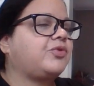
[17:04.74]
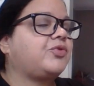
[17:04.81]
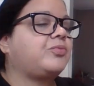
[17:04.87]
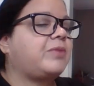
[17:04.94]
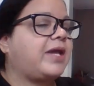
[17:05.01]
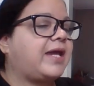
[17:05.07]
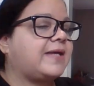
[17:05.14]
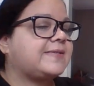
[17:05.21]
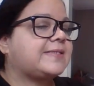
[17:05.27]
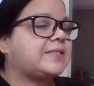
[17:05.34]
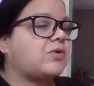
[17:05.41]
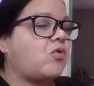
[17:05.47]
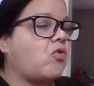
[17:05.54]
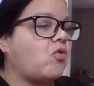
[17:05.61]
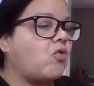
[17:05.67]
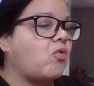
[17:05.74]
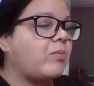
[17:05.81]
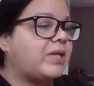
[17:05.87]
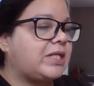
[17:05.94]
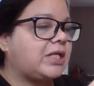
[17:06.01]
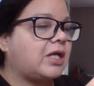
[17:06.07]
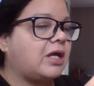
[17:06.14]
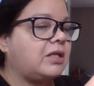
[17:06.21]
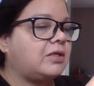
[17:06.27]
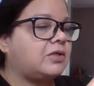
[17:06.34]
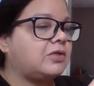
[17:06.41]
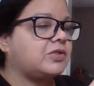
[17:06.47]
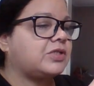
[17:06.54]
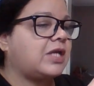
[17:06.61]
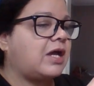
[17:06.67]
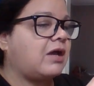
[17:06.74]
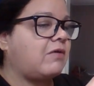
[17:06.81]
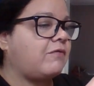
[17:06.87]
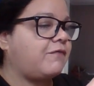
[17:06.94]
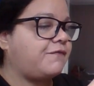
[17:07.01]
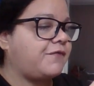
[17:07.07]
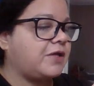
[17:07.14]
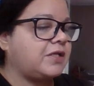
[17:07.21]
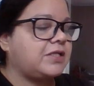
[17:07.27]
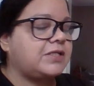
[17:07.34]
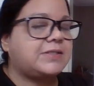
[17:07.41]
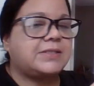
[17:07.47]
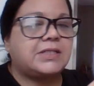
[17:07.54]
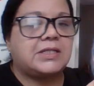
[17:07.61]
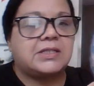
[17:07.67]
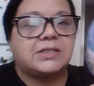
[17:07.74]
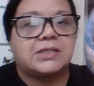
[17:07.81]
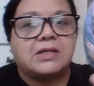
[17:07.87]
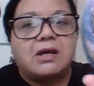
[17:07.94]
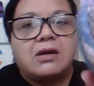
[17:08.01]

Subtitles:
Room has so many colors. How fun is this?